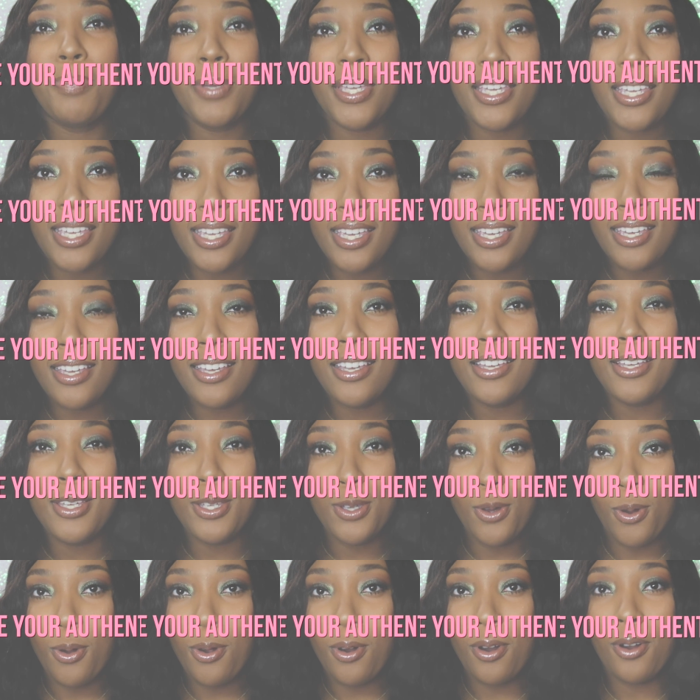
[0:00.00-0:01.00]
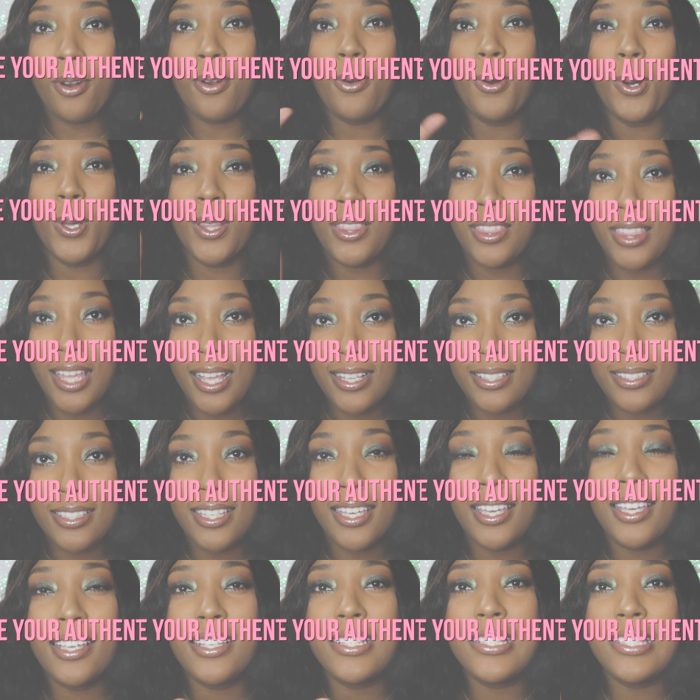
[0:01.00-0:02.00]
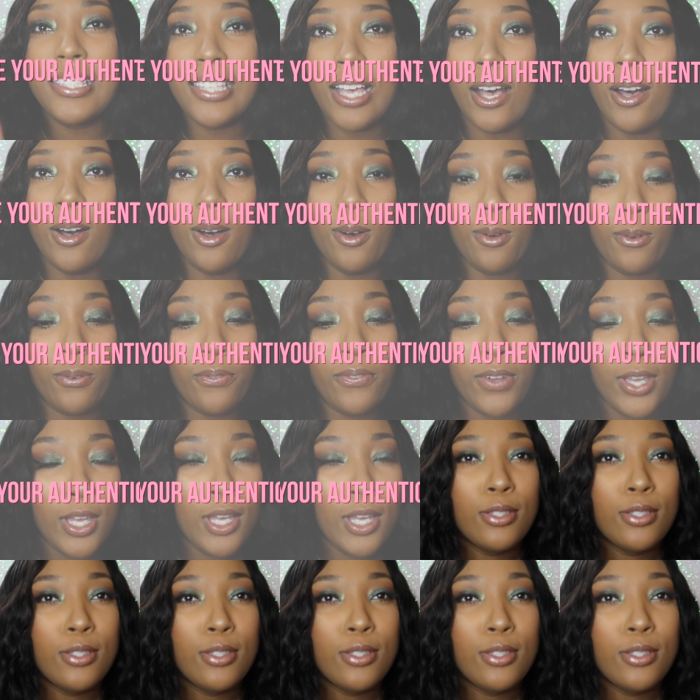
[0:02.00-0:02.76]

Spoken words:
Be your authentic self.